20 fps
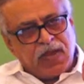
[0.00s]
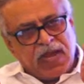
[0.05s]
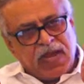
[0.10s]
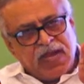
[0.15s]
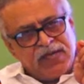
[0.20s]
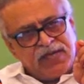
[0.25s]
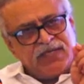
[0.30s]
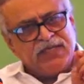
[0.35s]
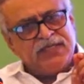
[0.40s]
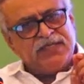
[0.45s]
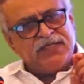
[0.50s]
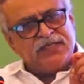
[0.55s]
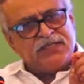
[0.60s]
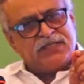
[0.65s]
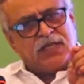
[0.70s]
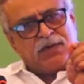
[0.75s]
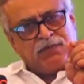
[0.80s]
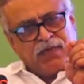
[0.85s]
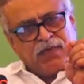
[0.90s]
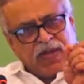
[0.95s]
Elderly
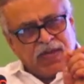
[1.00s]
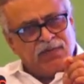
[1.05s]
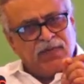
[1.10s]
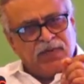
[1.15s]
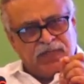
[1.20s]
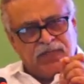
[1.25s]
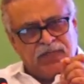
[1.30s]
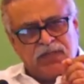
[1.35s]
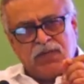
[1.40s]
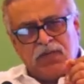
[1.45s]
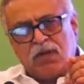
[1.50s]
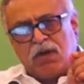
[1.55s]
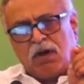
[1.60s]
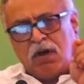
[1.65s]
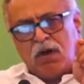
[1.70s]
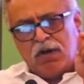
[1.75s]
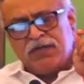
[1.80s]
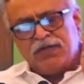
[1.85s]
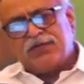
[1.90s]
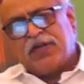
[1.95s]
survival
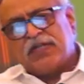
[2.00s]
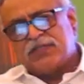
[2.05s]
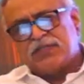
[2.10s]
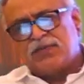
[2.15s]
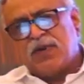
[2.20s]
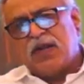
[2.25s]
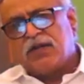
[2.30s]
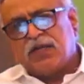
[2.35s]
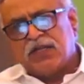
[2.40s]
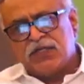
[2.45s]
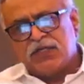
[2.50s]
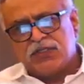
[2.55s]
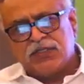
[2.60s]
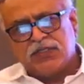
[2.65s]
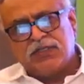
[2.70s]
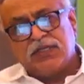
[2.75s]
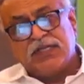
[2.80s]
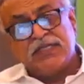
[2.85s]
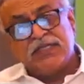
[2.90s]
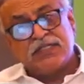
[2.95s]
on
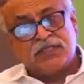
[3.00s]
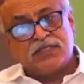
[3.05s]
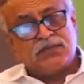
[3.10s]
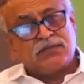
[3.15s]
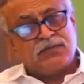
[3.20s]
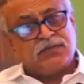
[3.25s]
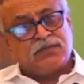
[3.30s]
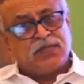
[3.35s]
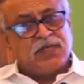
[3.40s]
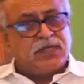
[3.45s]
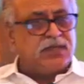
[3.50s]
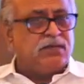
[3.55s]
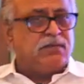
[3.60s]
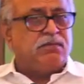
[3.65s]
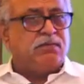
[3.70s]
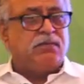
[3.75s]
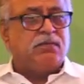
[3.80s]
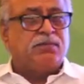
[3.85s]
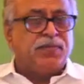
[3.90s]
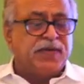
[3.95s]
transplantation is still
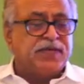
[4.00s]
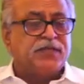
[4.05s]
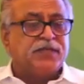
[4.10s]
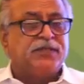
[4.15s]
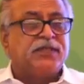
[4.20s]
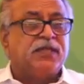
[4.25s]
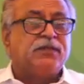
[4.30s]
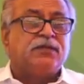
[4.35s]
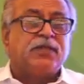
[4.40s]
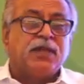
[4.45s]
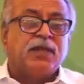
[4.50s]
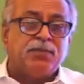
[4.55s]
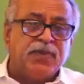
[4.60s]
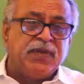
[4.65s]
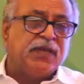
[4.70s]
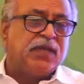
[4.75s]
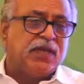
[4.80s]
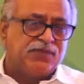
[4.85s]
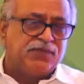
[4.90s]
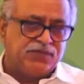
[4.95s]
better than they
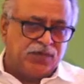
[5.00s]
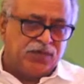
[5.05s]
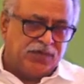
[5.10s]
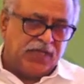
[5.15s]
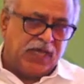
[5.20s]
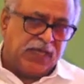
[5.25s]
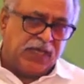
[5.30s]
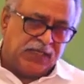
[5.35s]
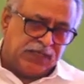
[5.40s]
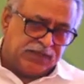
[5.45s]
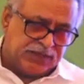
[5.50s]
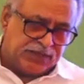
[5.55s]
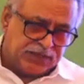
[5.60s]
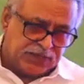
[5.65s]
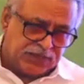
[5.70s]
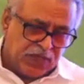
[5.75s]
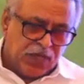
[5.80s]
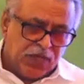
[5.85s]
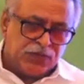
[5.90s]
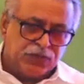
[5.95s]
being left on dialysis.